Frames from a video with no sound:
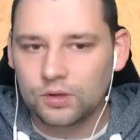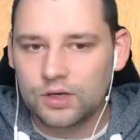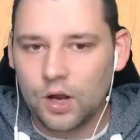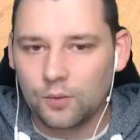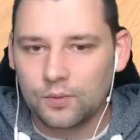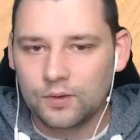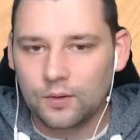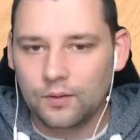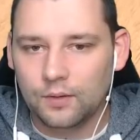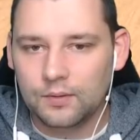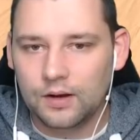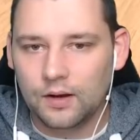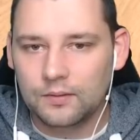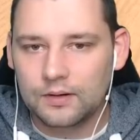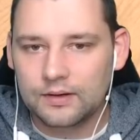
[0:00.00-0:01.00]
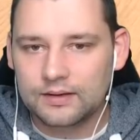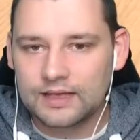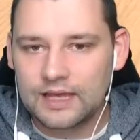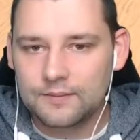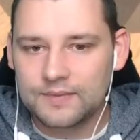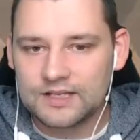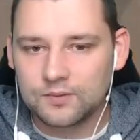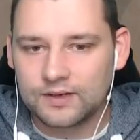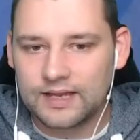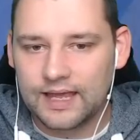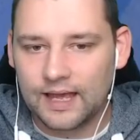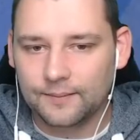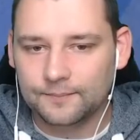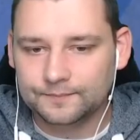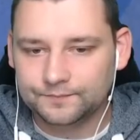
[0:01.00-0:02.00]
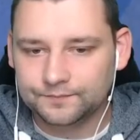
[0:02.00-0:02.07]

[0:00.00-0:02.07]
No, I'm, going to keep this one here.